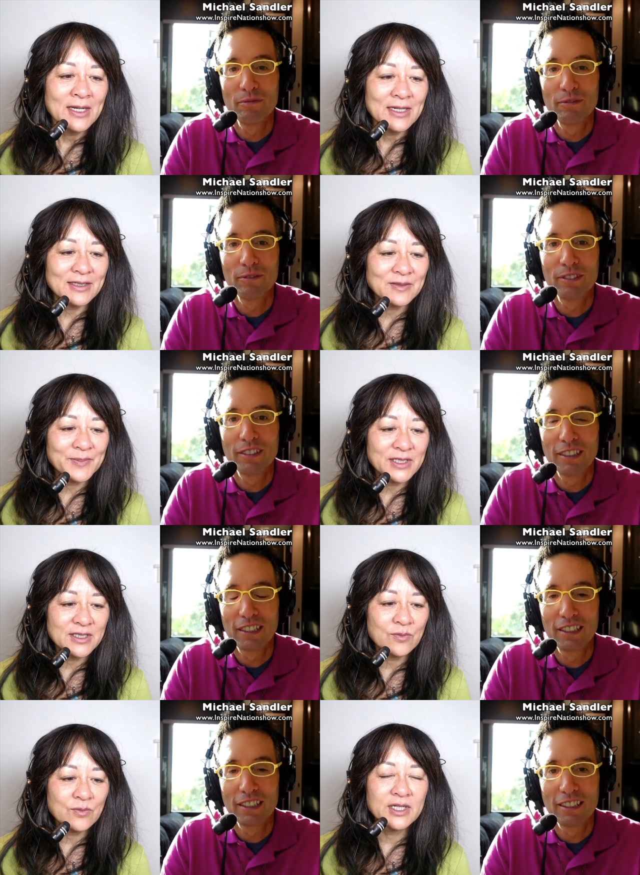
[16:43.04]

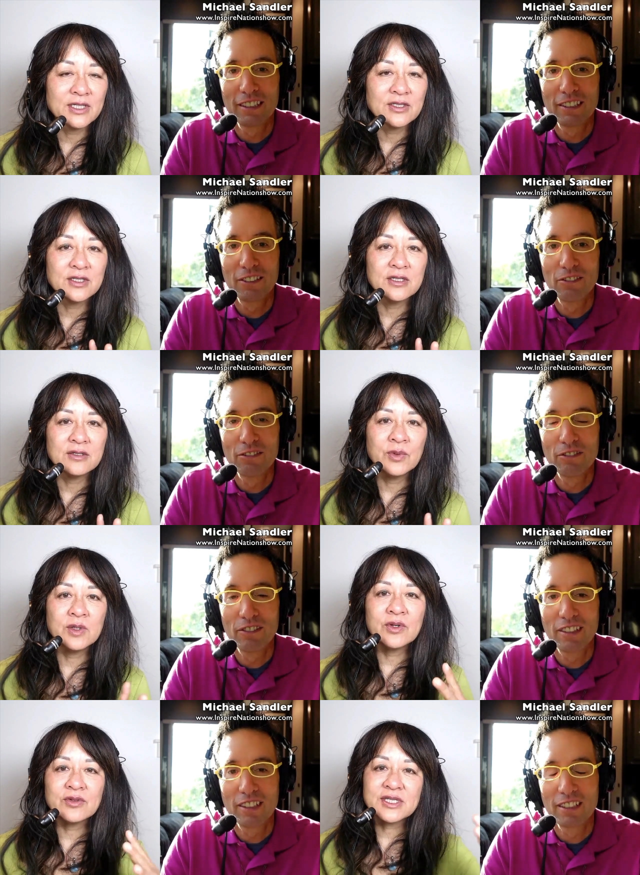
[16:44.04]
Speaker 1: husband wanting to
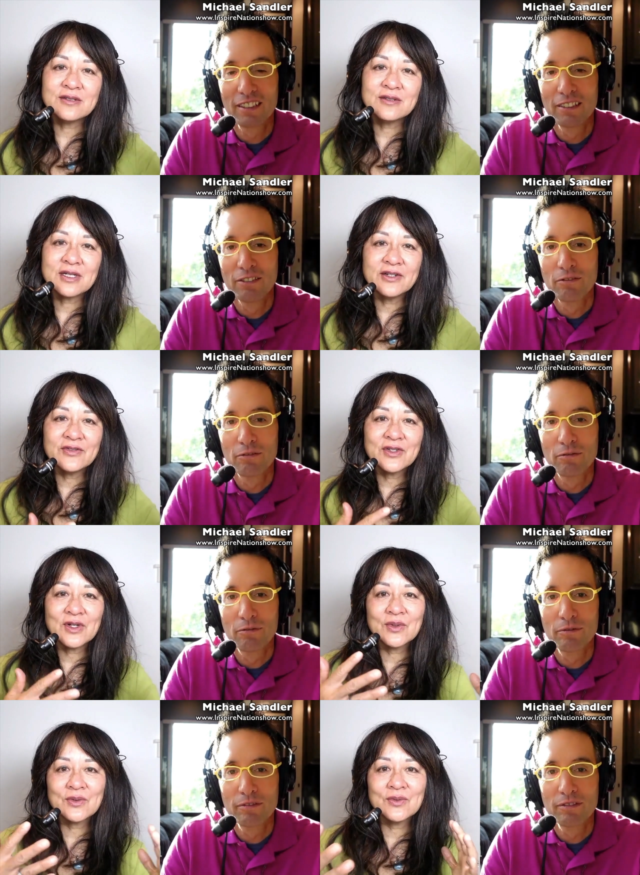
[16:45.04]
we're still kind of
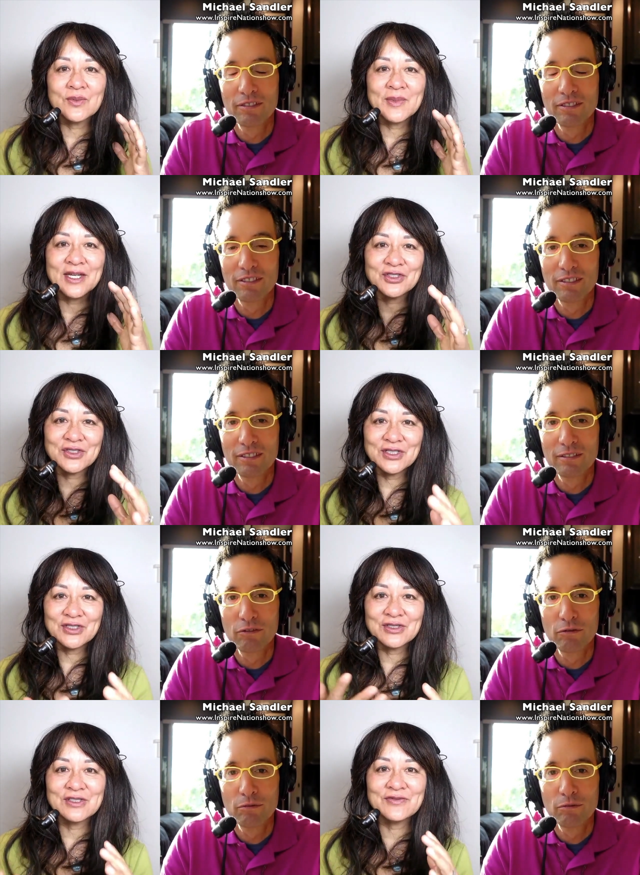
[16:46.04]
going through the
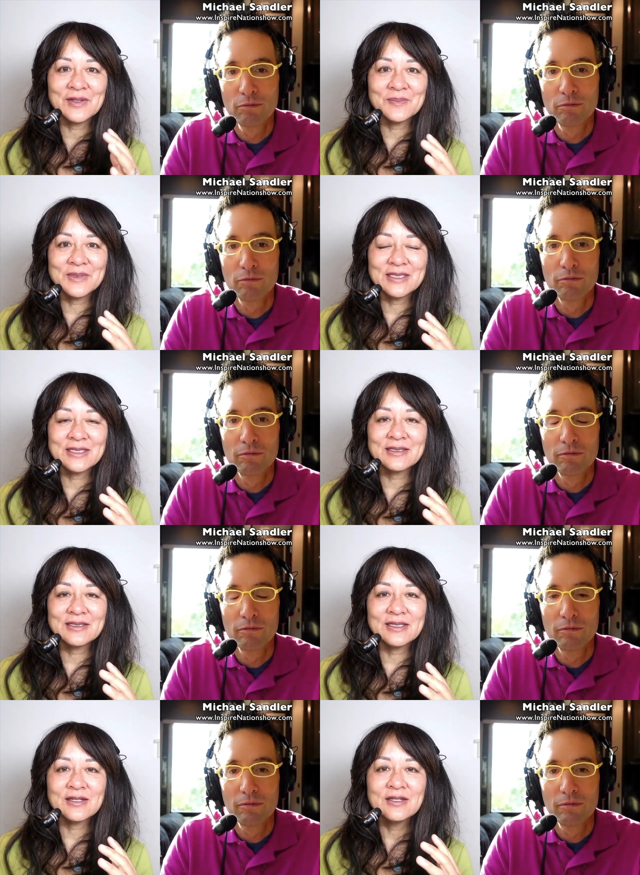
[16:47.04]
machinations of empty
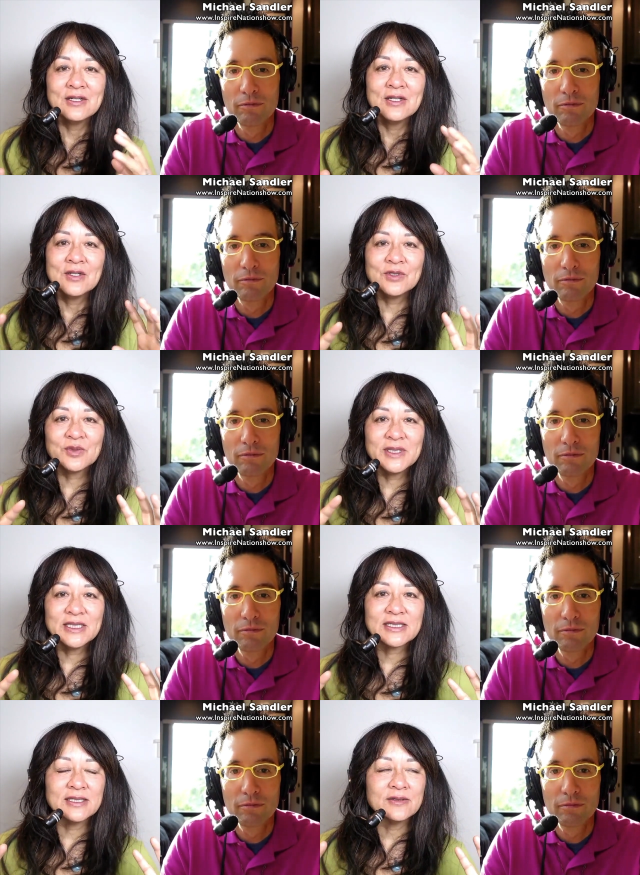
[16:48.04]
nesting which
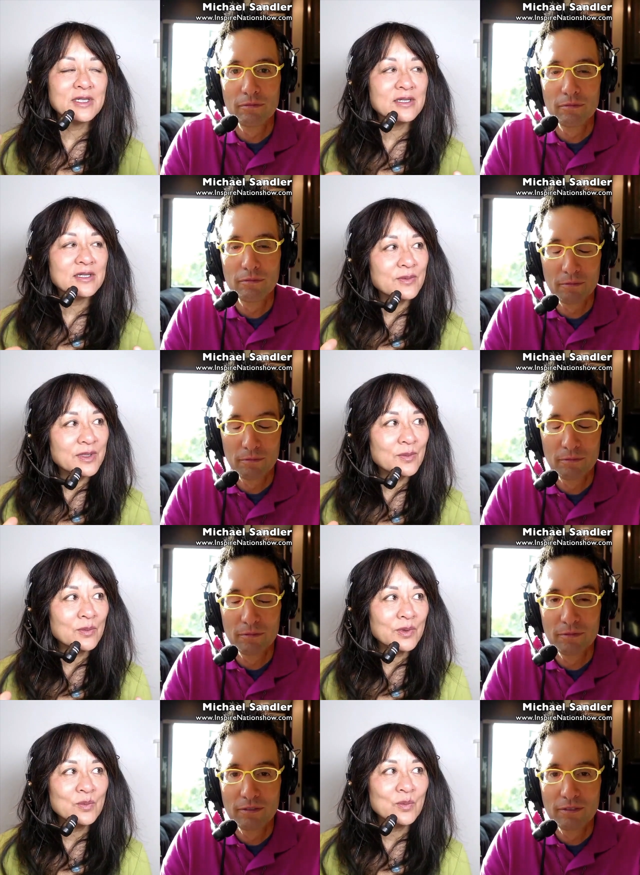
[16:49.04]
means like well we
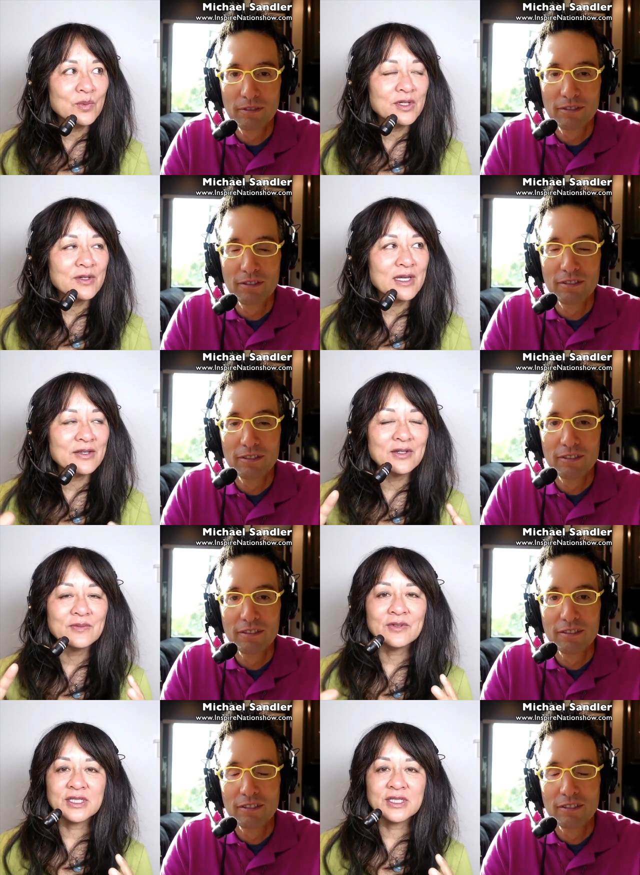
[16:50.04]
would you know now that
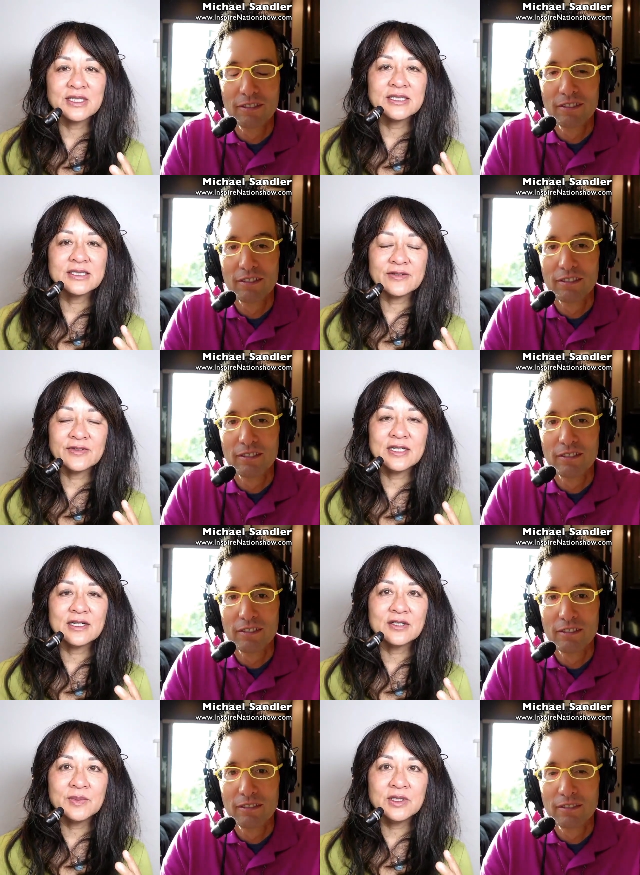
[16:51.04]
our son is definitely not
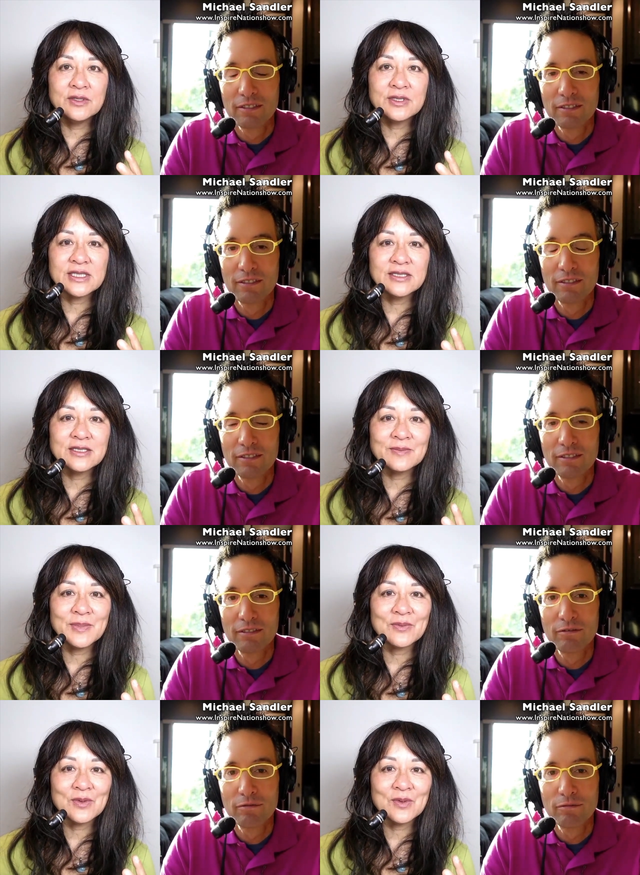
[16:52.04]
going to be using his
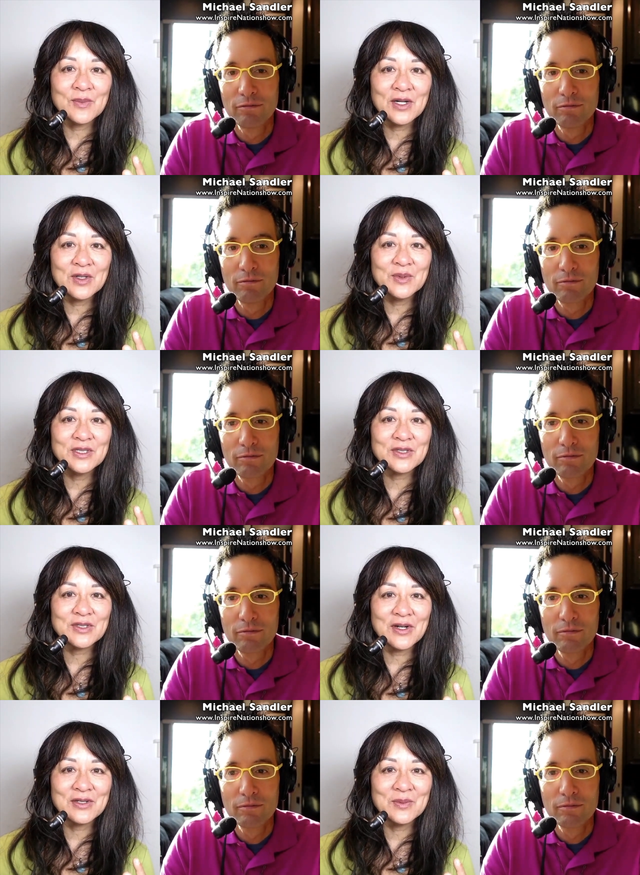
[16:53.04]
bedroom how do we start
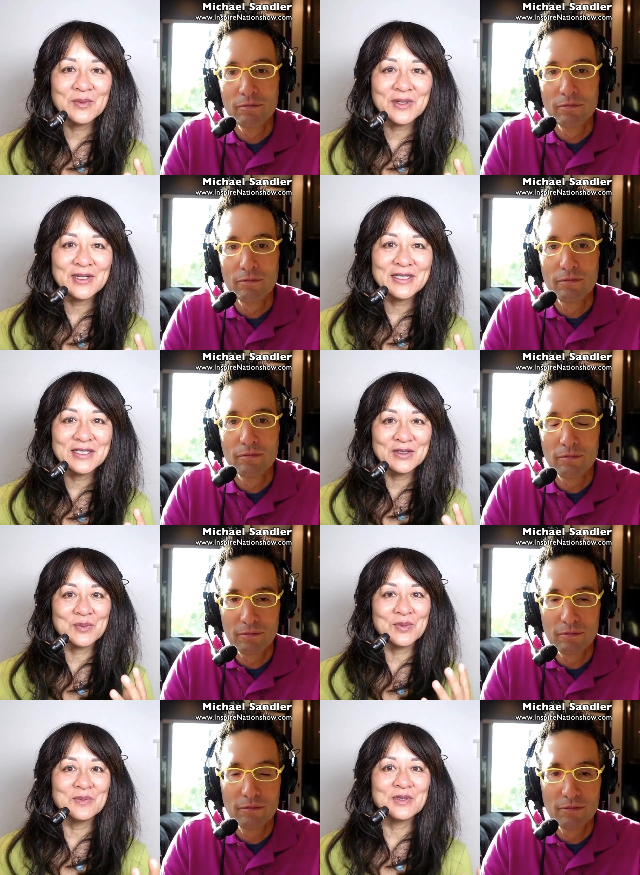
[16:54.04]
occupying his
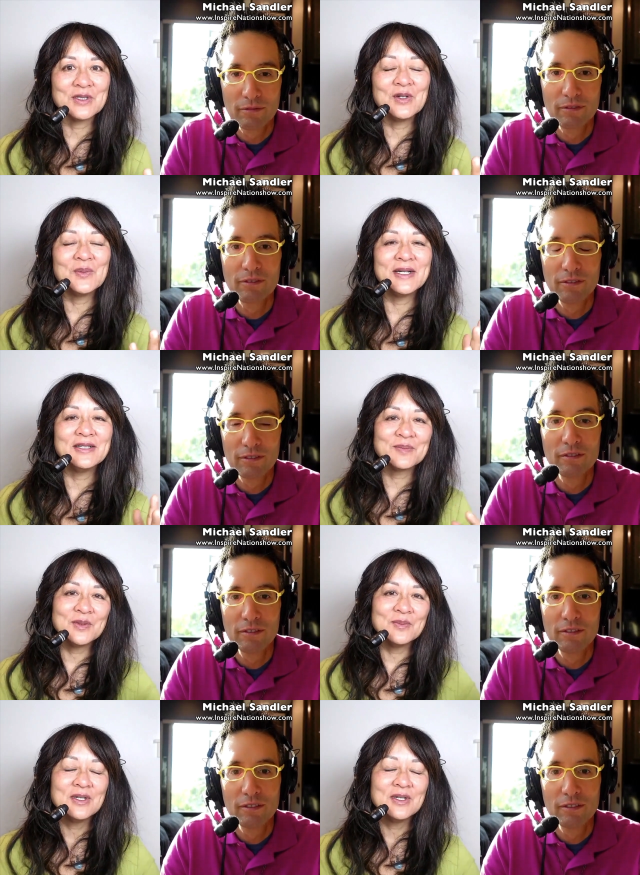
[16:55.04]
room so my
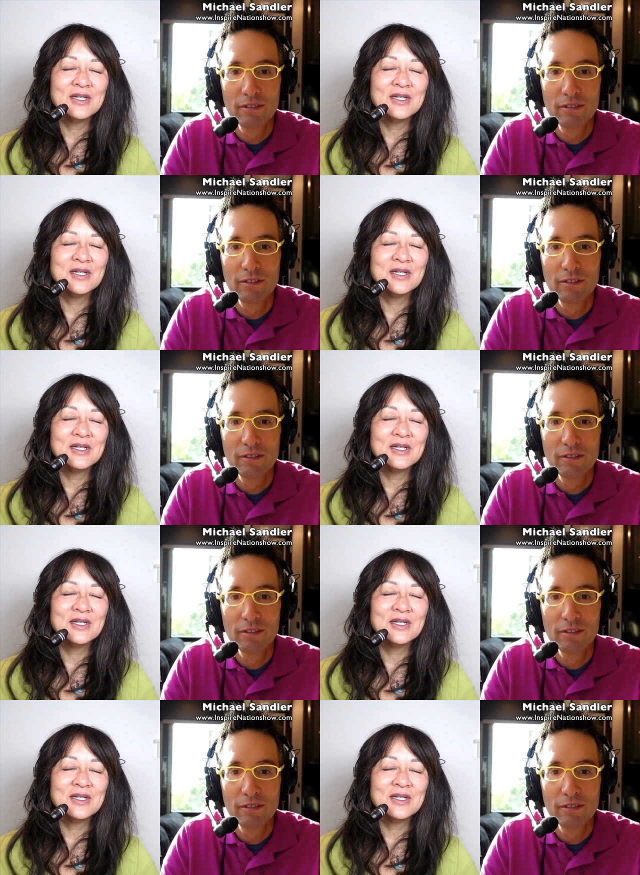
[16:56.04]
husband